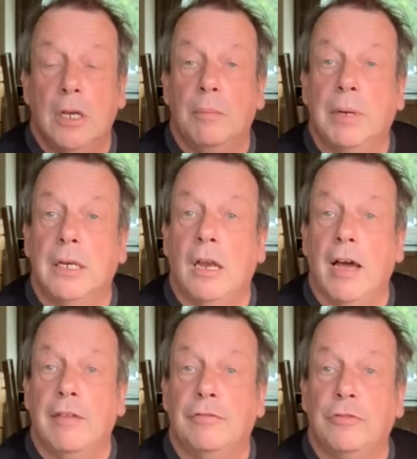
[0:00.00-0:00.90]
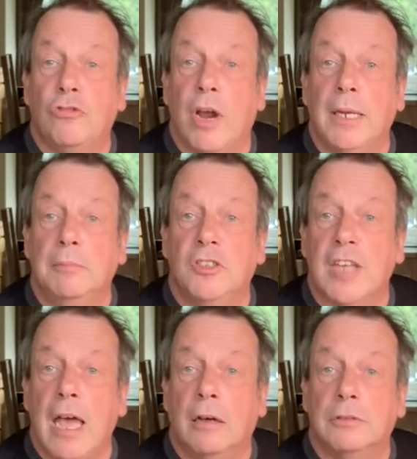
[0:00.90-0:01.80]
but life drains
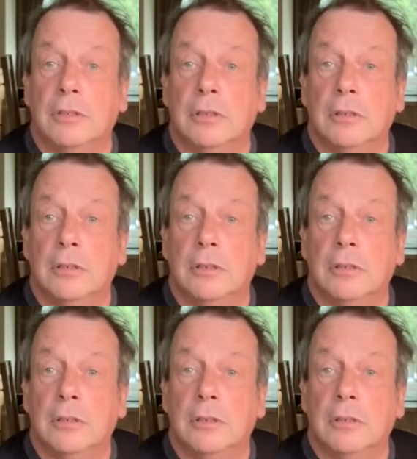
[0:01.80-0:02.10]
out